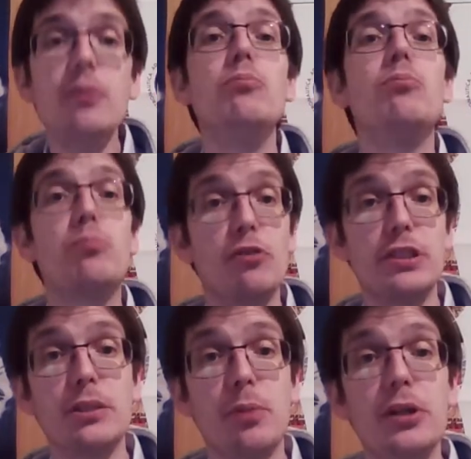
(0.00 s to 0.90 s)

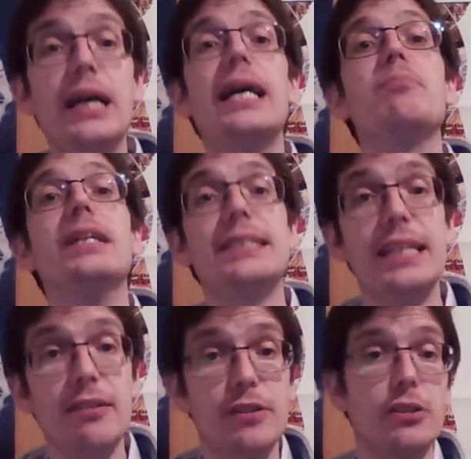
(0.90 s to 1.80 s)
Professor Brunner and
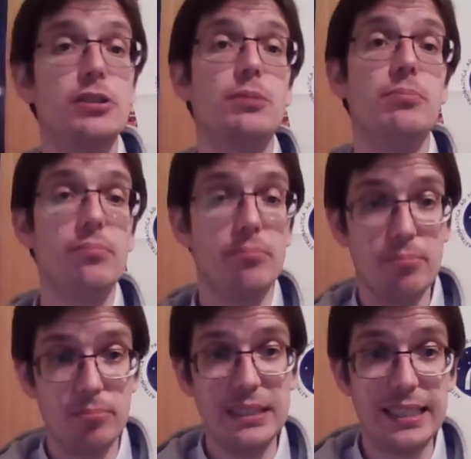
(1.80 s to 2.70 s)
myself, and also
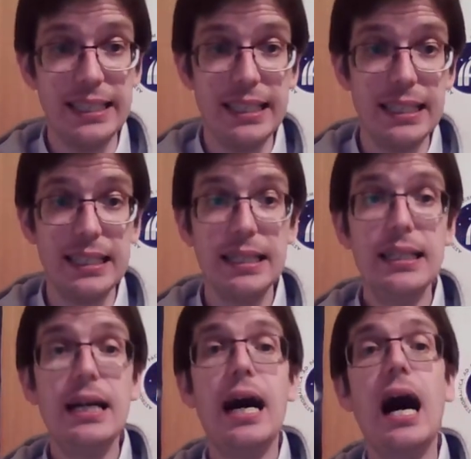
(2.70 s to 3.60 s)
Ms. Rehner,
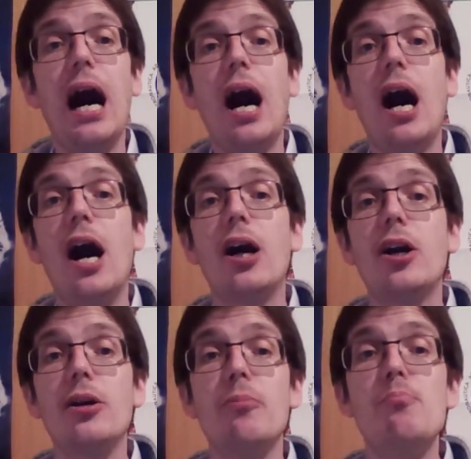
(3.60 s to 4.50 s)

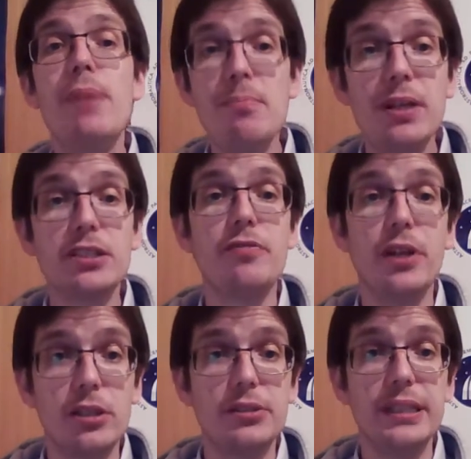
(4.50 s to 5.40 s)
are members of the
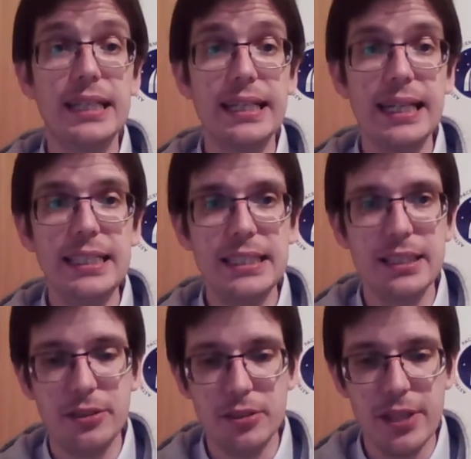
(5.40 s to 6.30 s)
Austrian
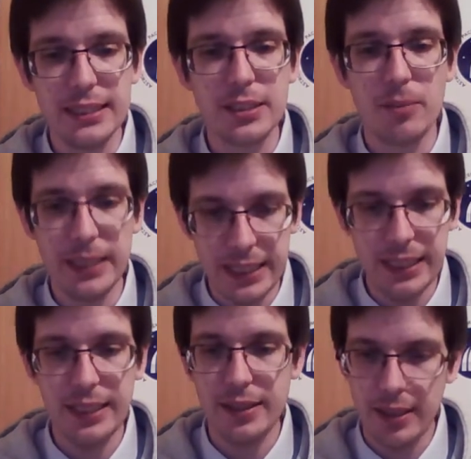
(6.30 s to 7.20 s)
delegation to this
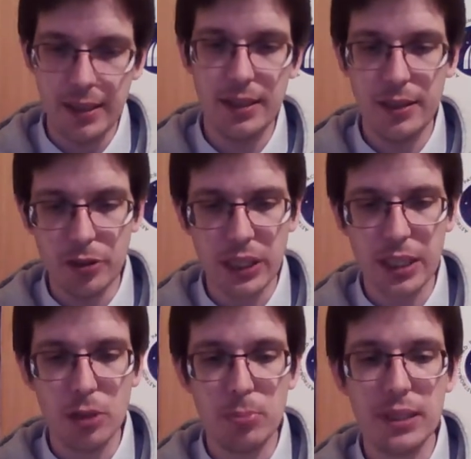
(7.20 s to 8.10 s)
committee, the UN
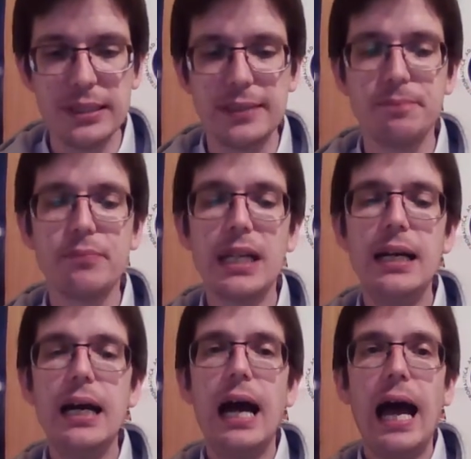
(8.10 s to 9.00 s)
COPUOS,
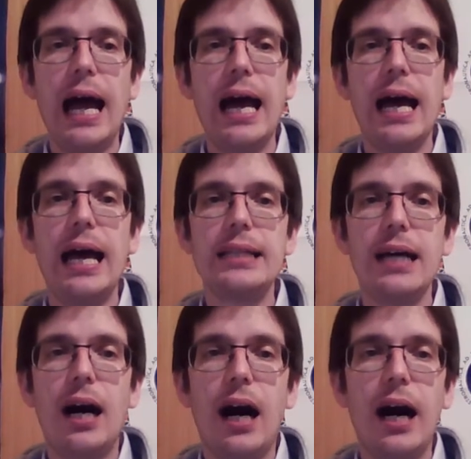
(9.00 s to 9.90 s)
and
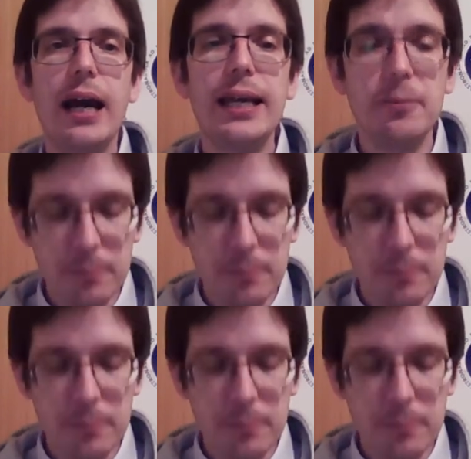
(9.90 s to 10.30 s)
I